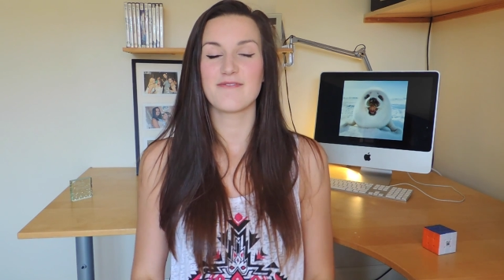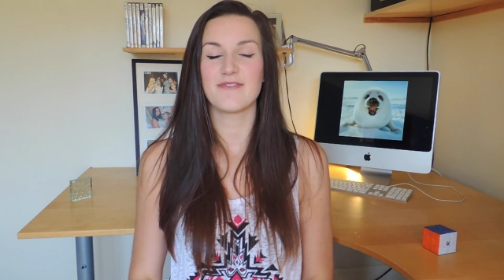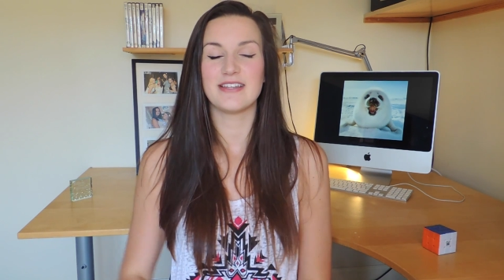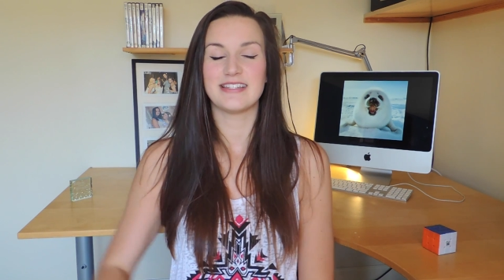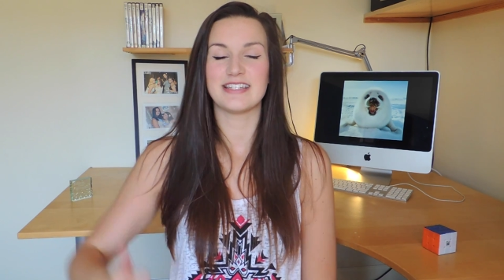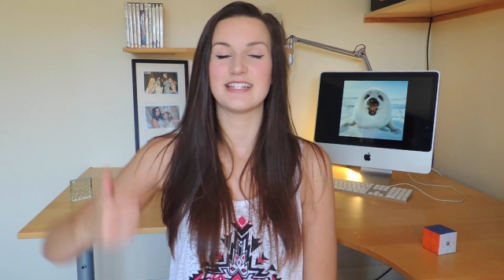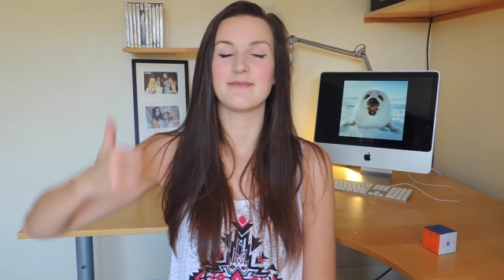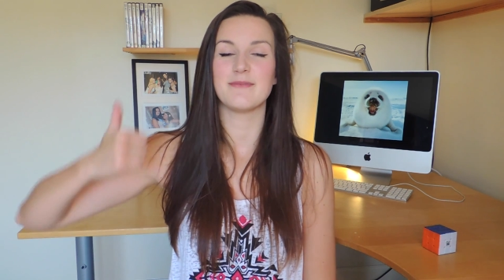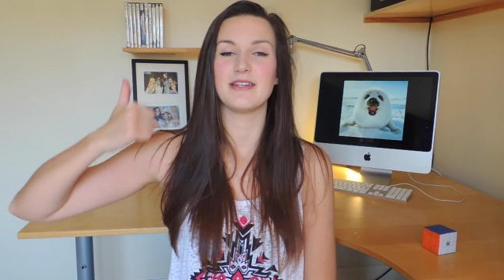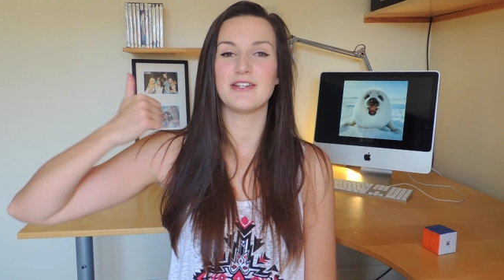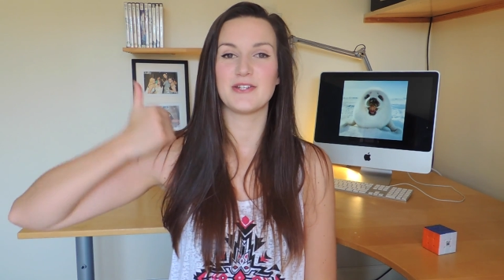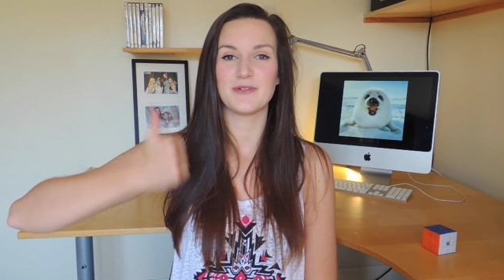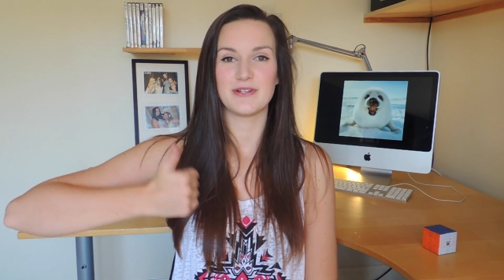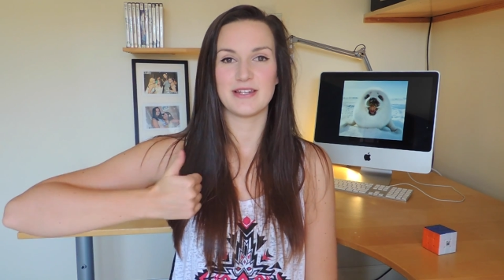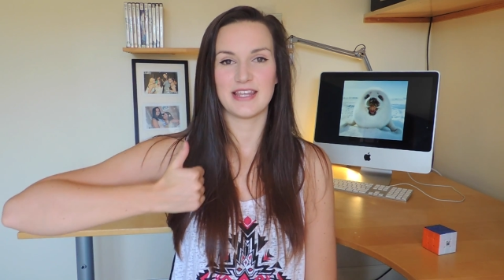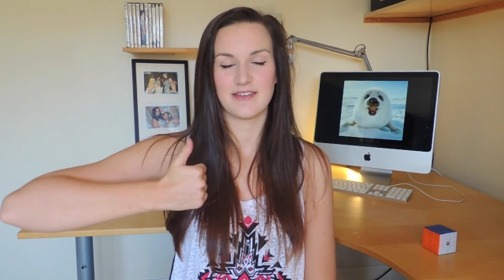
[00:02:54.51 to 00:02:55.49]
If you did, make
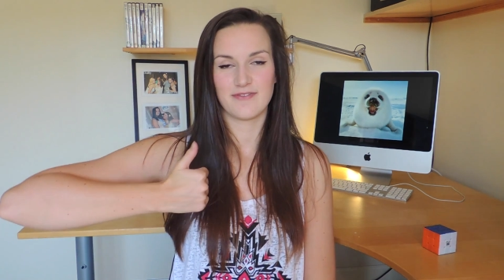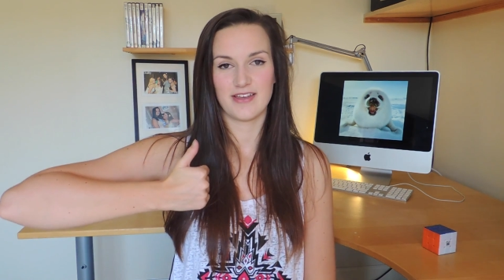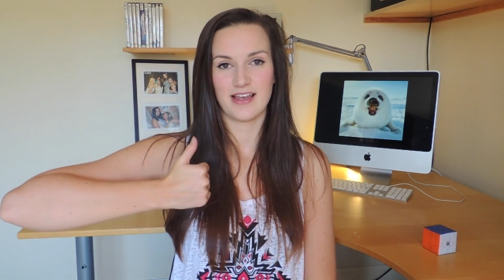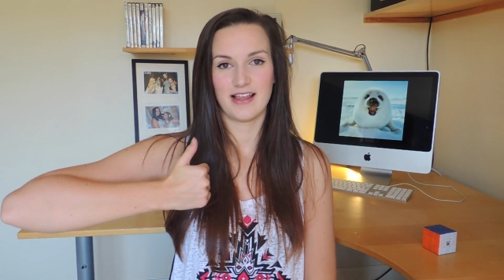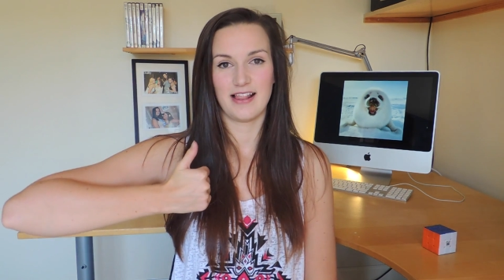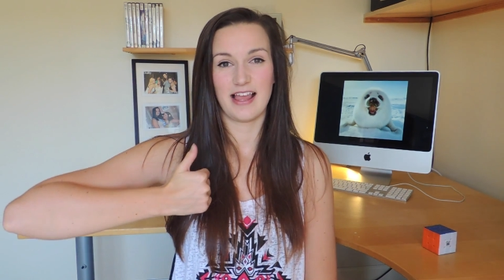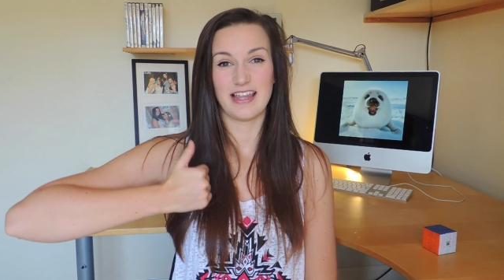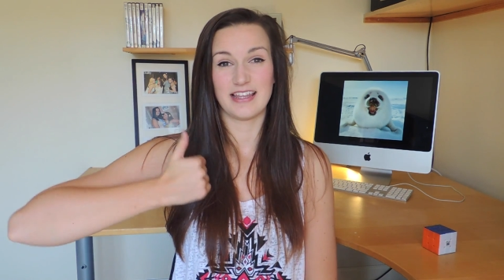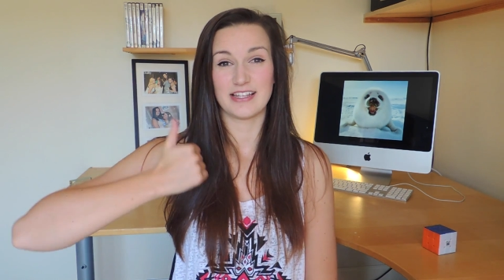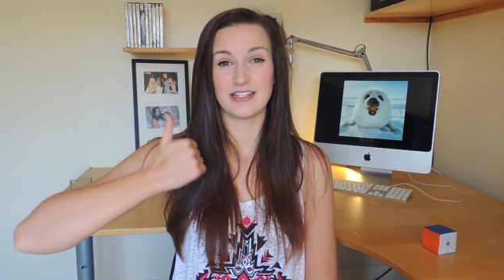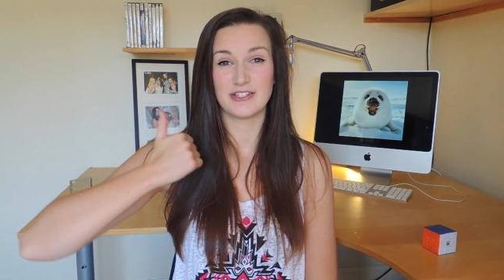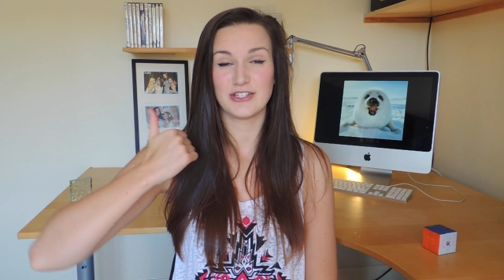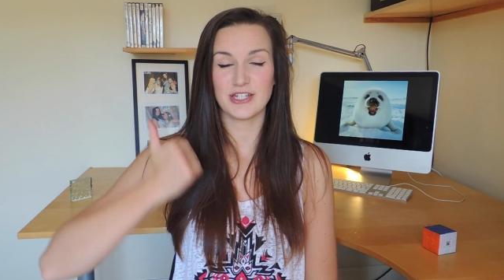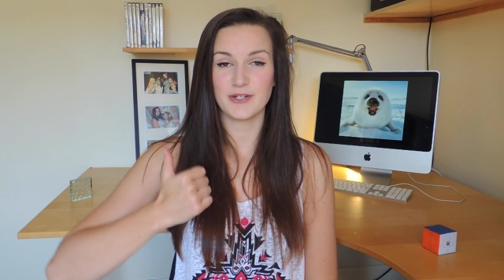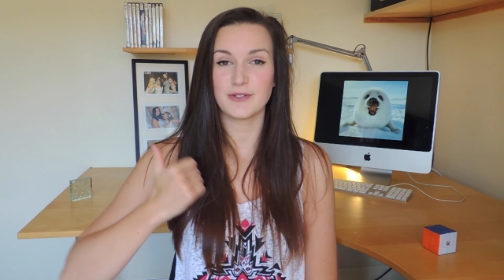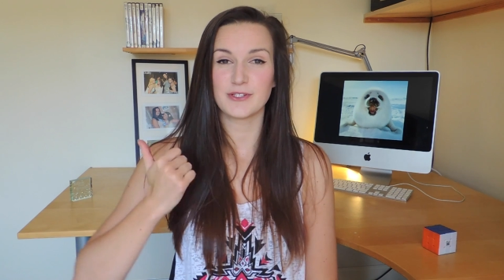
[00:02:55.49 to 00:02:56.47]
sure to give it a like
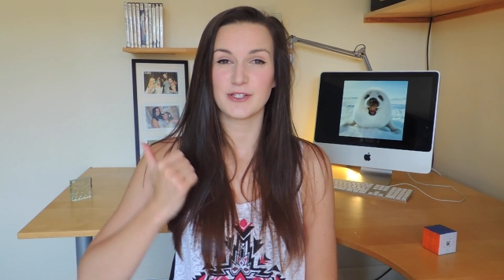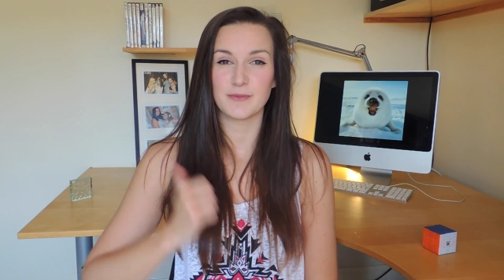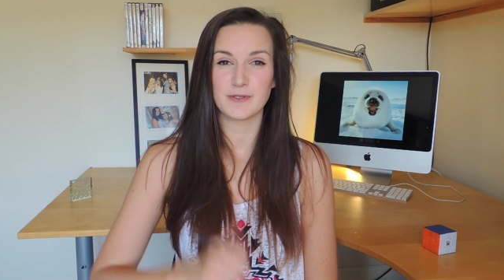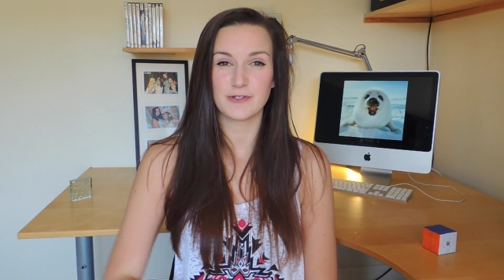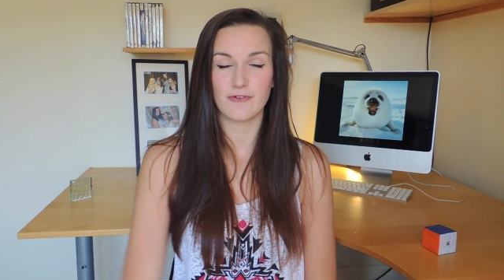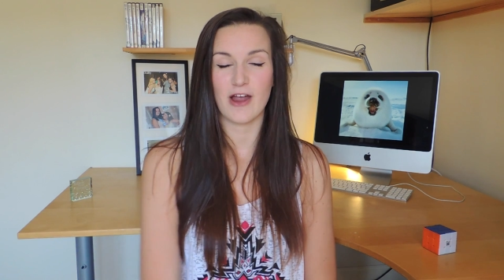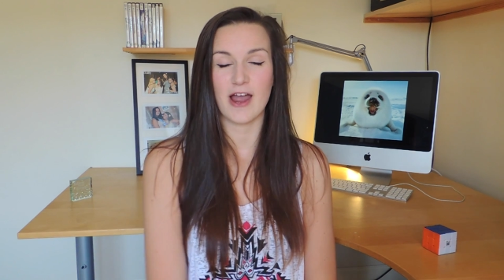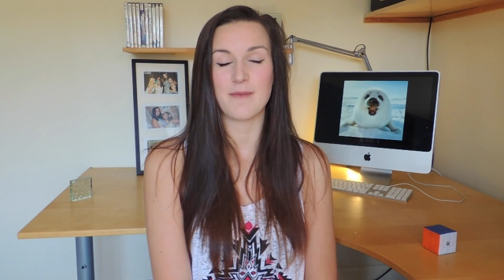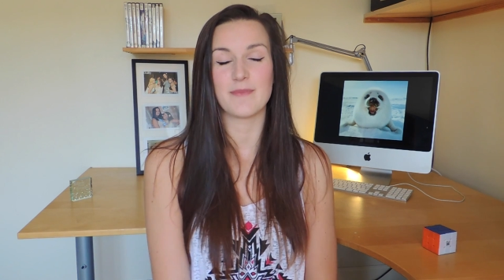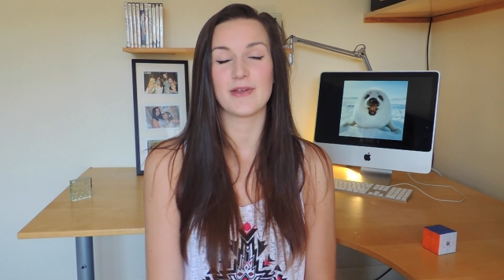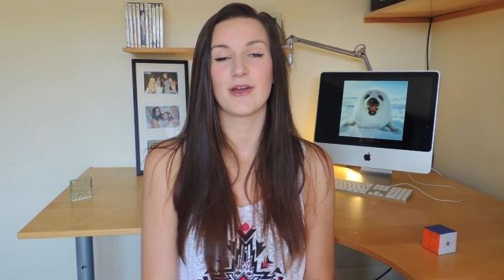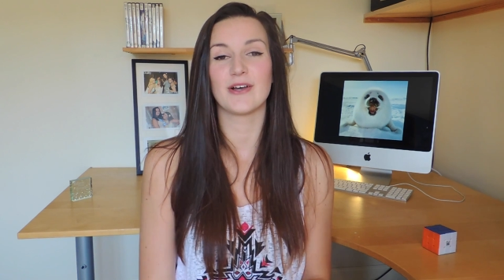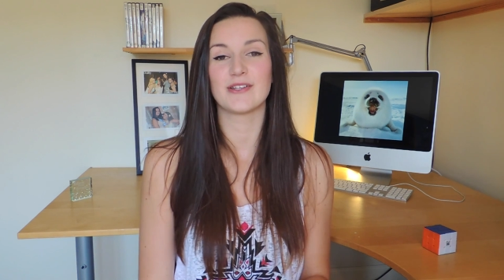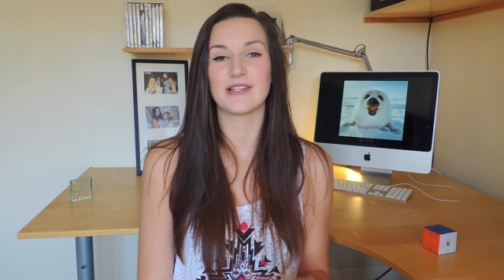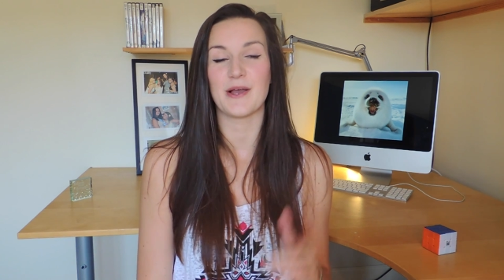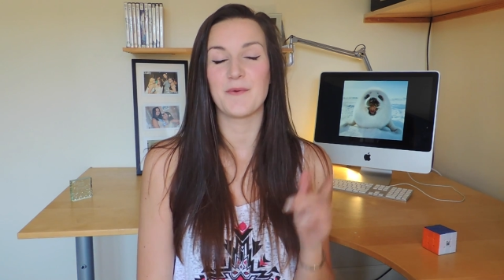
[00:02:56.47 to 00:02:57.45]
and do subscribe
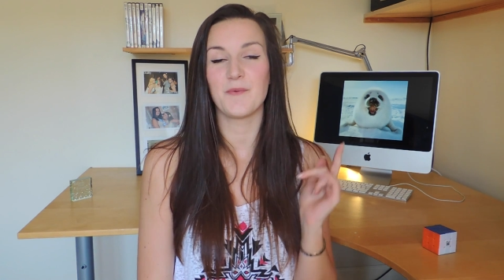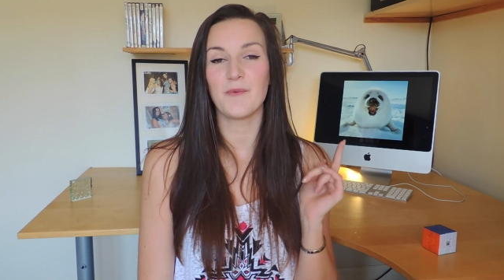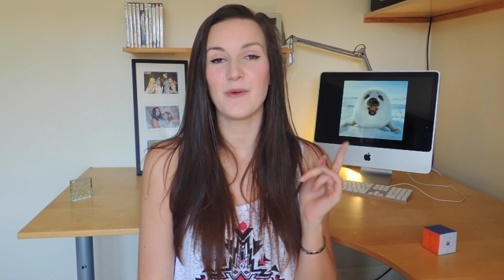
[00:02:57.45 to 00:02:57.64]
because I